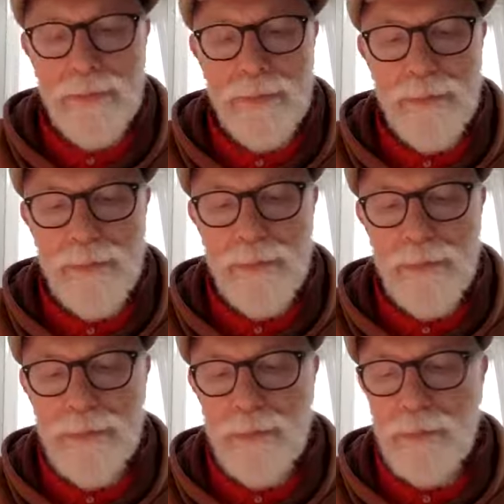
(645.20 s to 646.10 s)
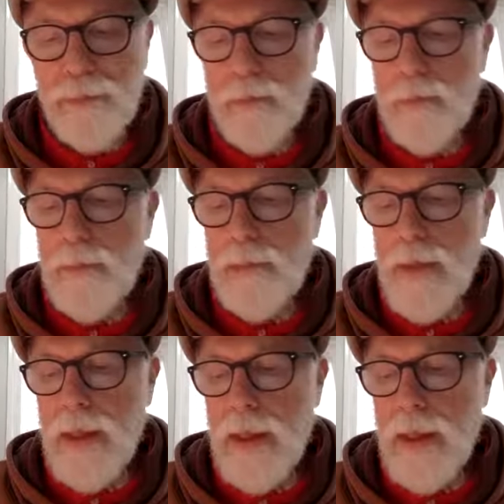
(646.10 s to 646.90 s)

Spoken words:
Nothing is said.